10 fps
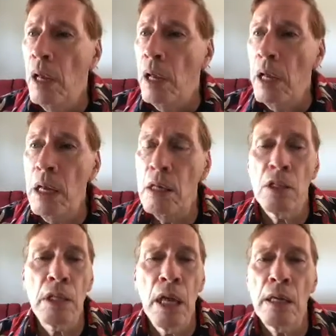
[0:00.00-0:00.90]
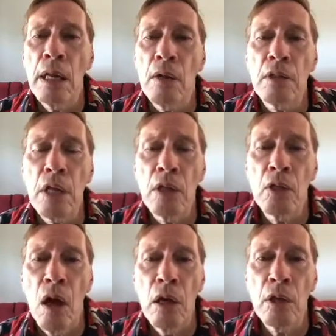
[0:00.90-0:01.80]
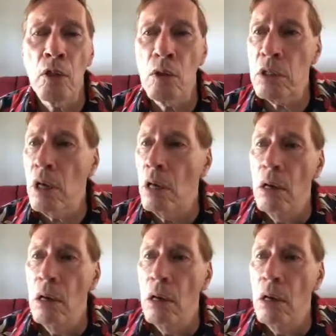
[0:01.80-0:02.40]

He is standing outside talking to us